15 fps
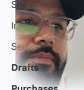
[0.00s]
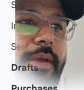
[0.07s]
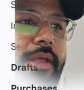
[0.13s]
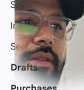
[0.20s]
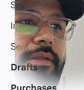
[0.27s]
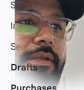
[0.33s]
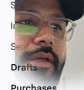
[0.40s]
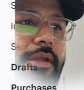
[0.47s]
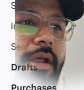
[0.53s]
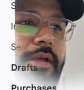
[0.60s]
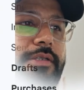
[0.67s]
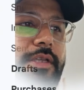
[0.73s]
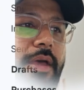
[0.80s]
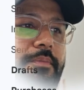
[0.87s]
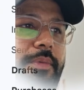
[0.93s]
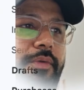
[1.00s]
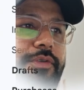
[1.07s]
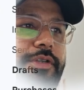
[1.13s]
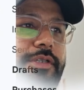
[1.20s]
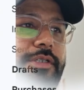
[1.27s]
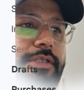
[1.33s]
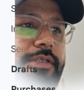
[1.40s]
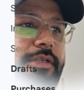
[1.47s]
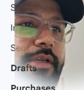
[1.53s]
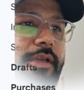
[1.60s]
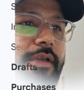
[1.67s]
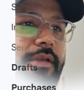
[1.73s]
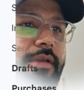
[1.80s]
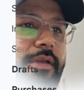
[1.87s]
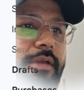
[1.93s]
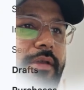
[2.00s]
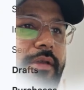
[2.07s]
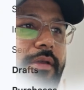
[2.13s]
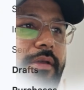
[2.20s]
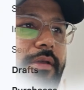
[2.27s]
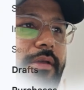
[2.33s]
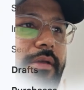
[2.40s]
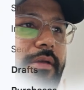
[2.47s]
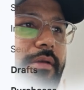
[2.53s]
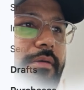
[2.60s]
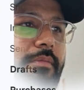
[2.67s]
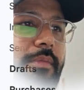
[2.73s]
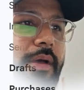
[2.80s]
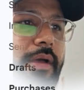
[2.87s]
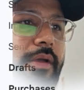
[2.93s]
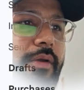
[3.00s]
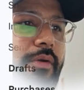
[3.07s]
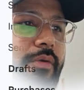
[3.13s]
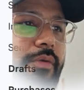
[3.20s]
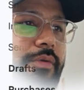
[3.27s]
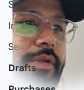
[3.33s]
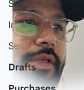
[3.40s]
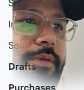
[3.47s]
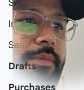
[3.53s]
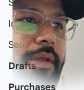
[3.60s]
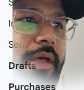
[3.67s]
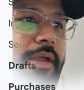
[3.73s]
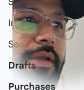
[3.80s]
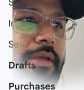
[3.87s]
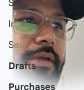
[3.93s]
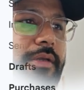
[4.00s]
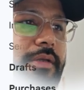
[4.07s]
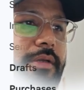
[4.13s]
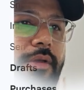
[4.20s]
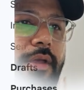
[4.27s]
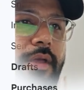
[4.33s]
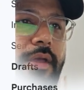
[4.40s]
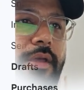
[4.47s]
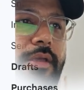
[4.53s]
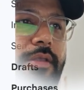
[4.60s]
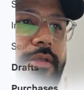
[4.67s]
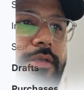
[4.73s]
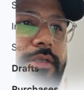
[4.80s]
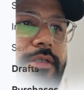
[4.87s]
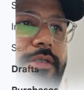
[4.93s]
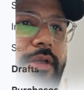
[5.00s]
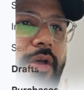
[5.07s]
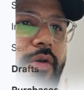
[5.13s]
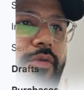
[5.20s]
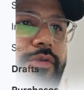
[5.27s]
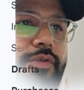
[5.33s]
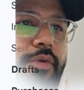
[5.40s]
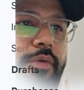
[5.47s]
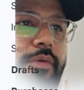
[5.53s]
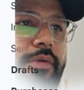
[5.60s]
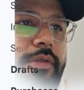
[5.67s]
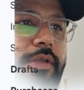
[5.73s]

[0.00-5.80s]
the mail in our sample, which is my own email ID. Okay, this is how. So